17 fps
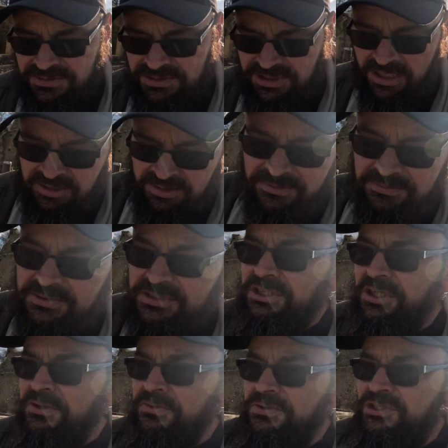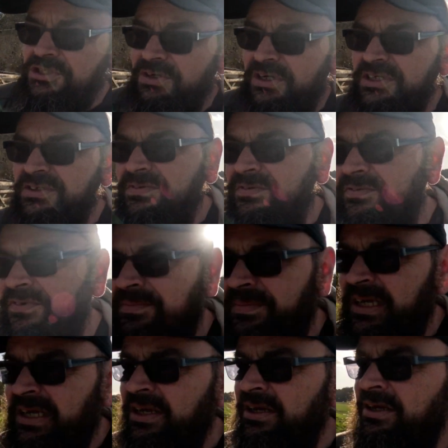was too stressful for
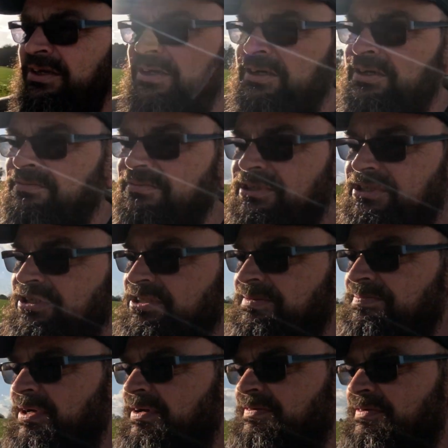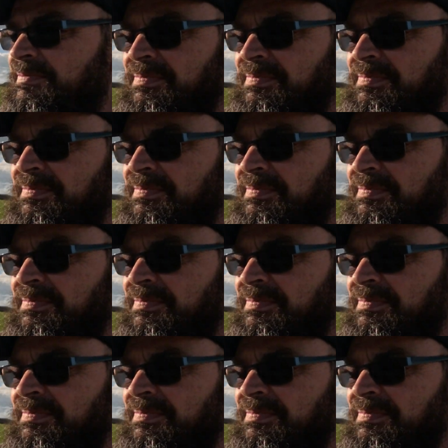me, which is a bit of a